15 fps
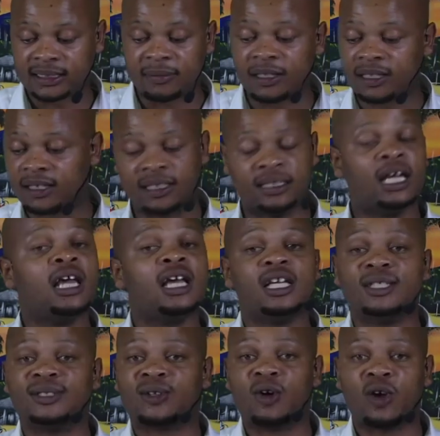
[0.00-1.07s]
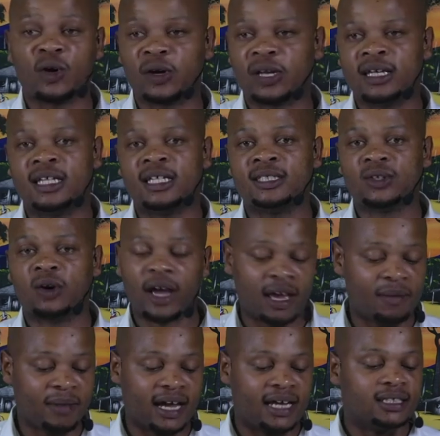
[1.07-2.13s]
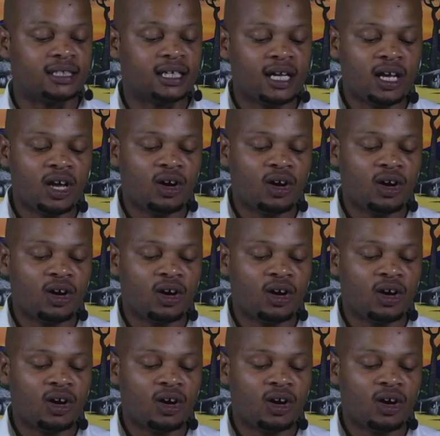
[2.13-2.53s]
is something that is going on in his or her mind.